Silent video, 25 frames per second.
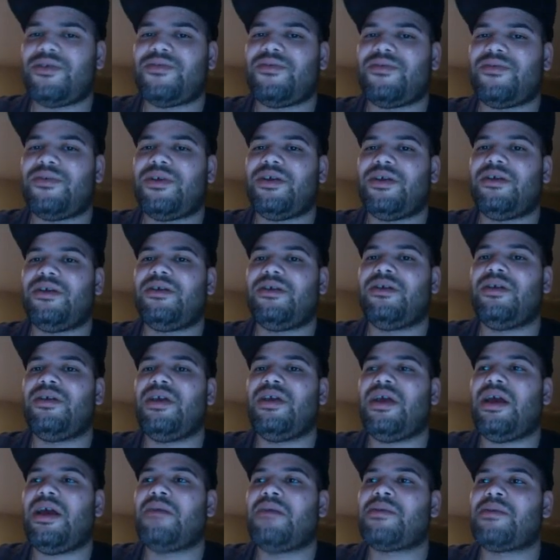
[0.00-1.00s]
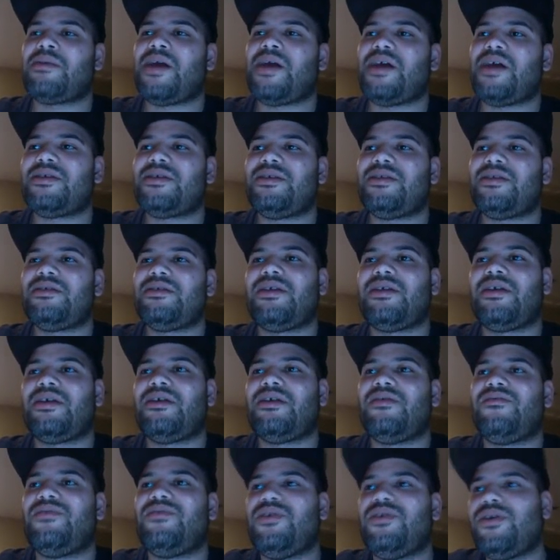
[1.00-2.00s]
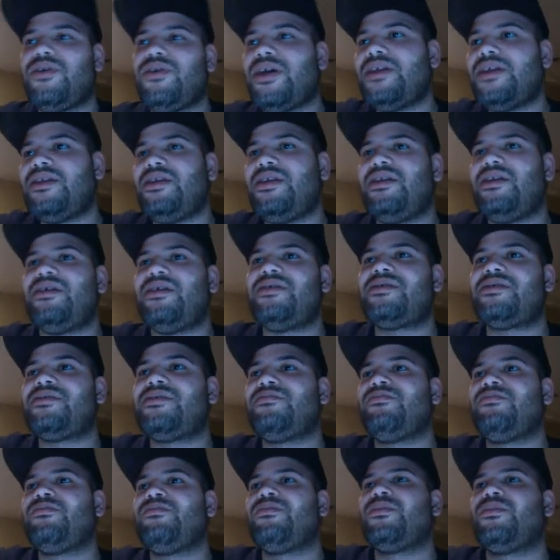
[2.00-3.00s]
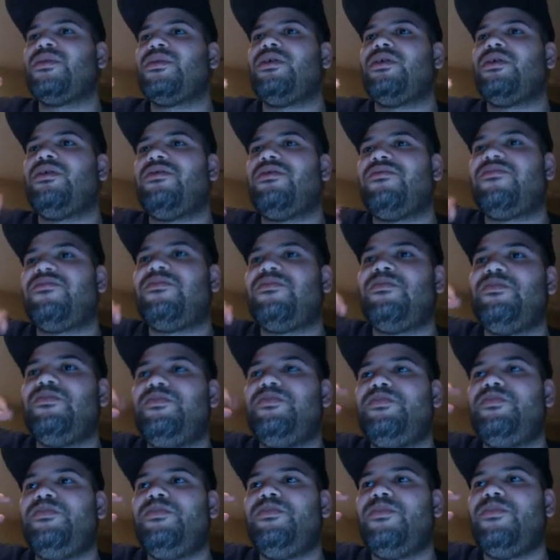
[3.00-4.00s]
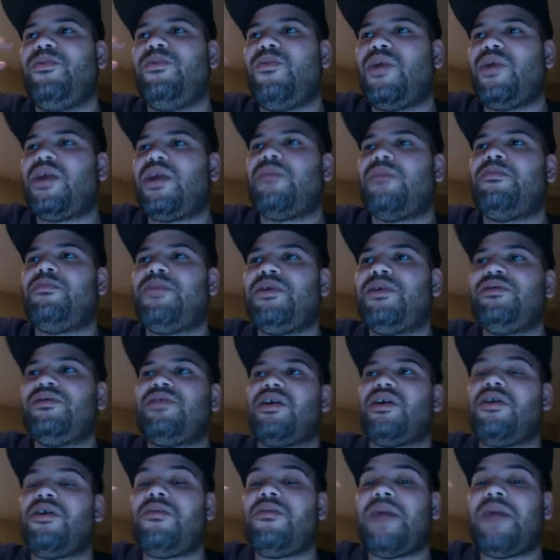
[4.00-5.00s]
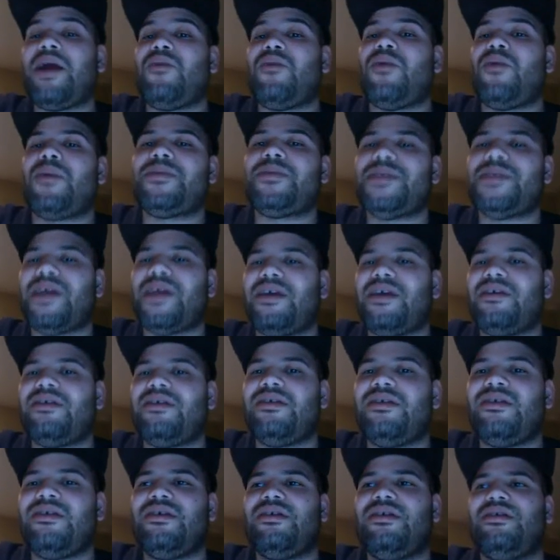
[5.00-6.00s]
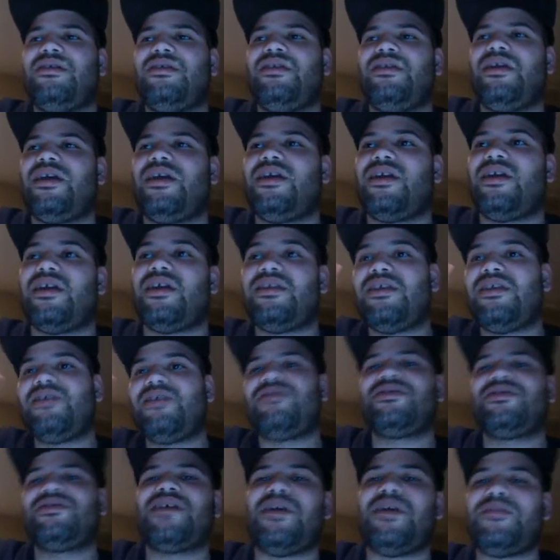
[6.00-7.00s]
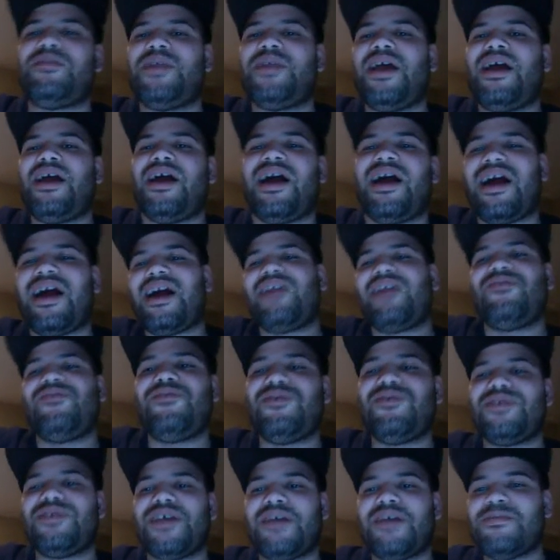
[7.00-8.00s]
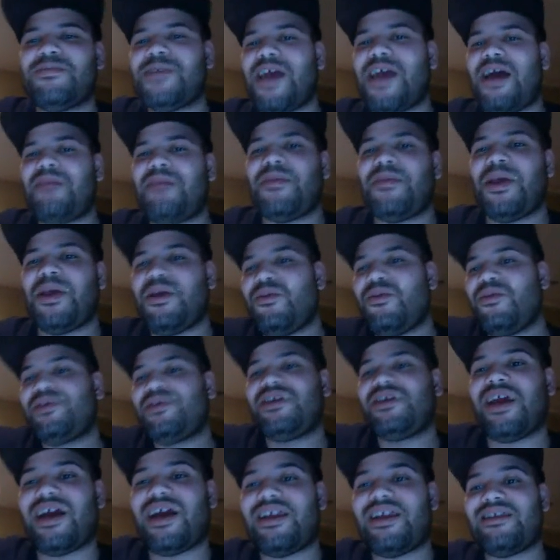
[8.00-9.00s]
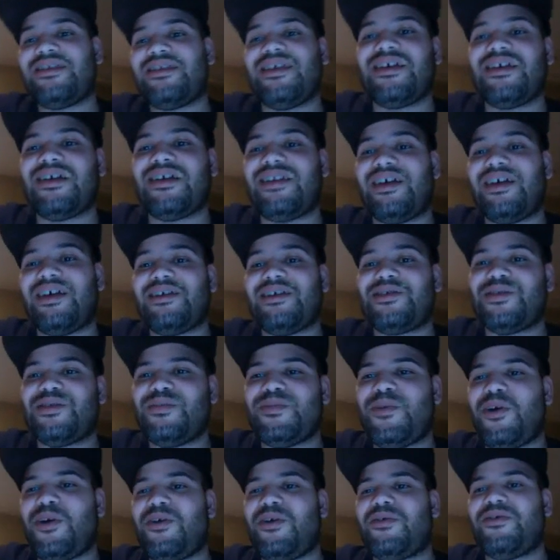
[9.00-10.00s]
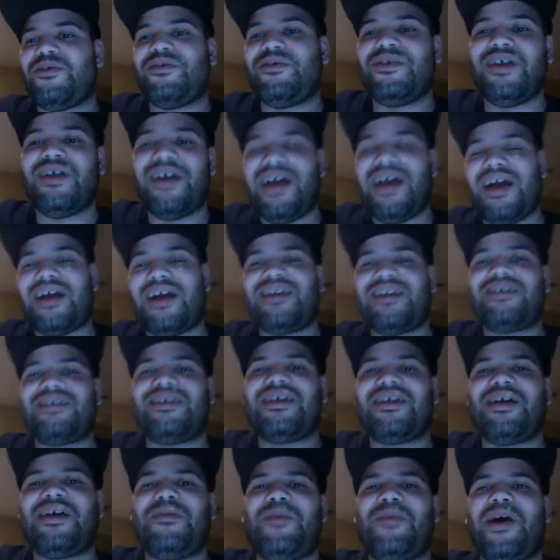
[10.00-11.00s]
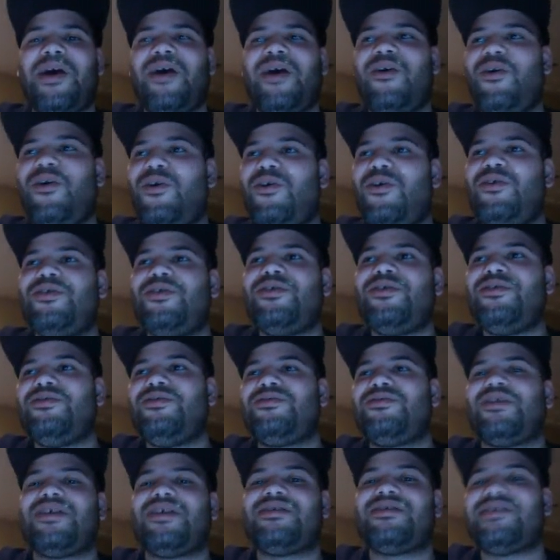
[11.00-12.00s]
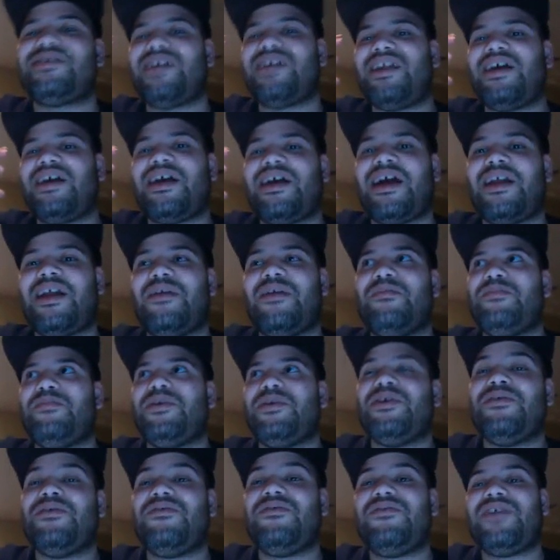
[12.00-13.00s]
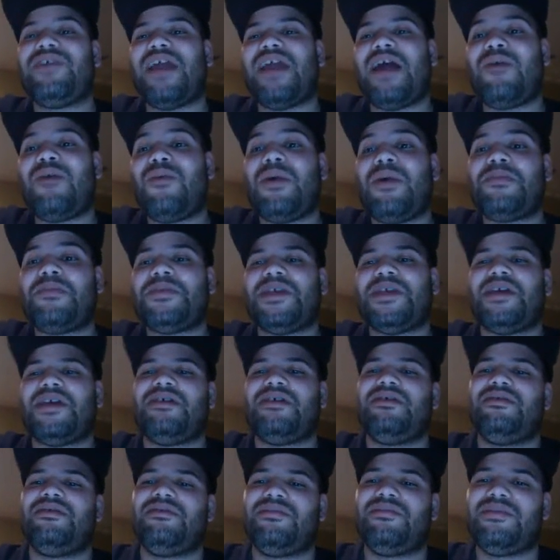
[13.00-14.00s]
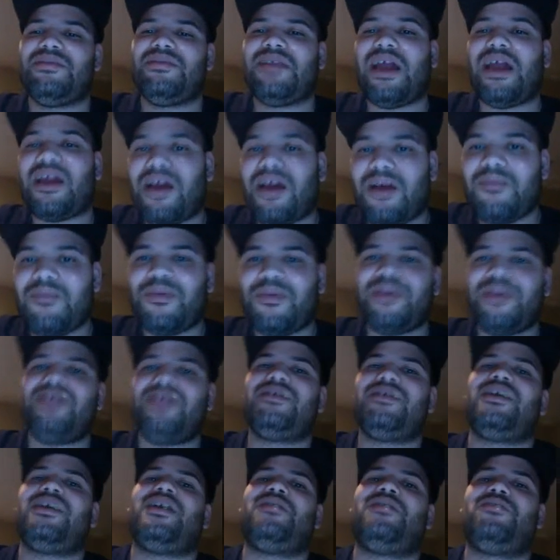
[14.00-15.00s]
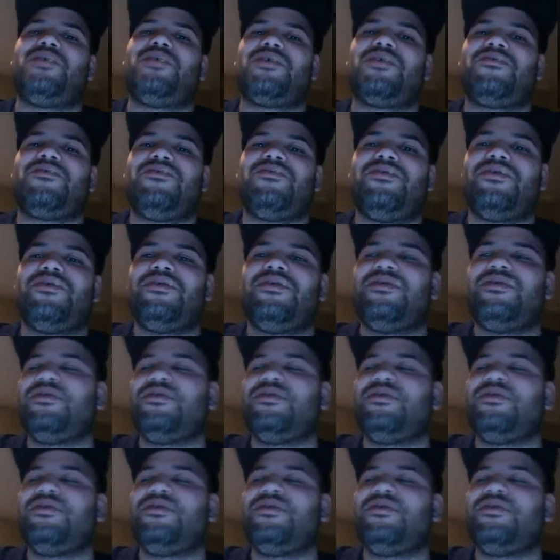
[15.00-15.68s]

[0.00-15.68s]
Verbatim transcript: for here, I'm constantly thinking of new ideas of what I'm building on my website. Like, and then on top of that, I got a full time job, which I gotta think like tomorrow, I gotta think about all the new things that I gotta build for that website, that company that I work for.